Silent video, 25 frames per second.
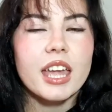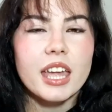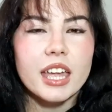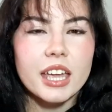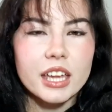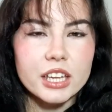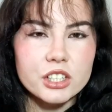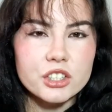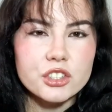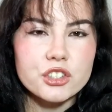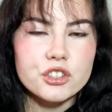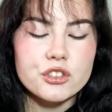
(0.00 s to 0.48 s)

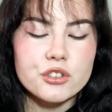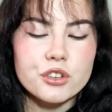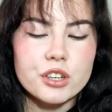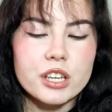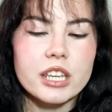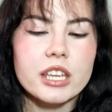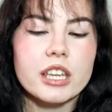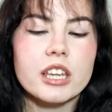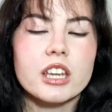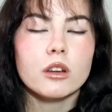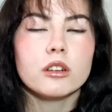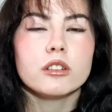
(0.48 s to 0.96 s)

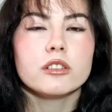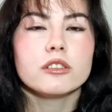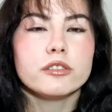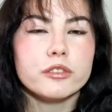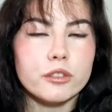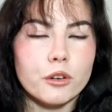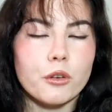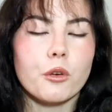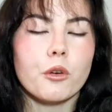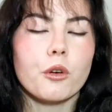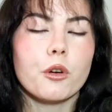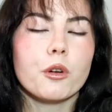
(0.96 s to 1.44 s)
entry
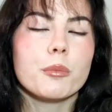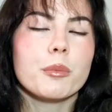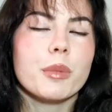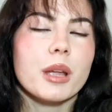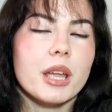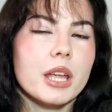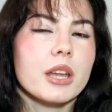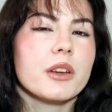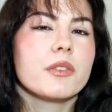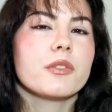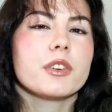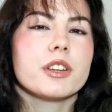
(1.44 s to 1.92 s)
form
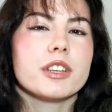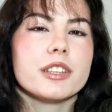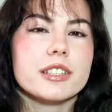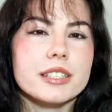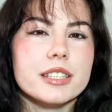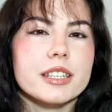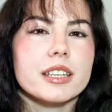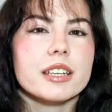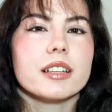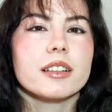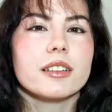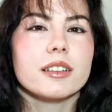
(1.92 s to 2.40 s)
every
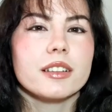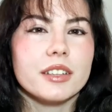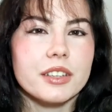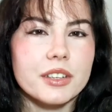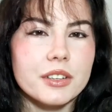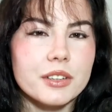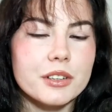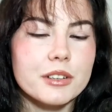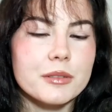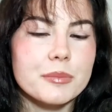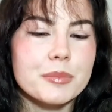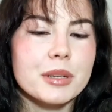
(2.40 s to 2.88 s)
single
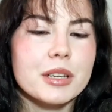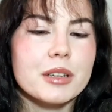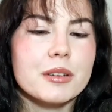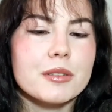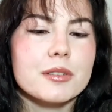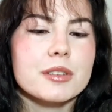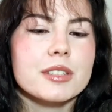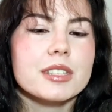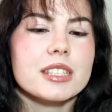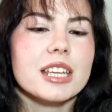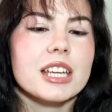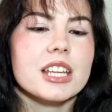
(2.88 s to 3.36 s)
year,
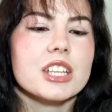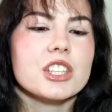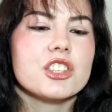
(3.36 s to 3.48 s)
because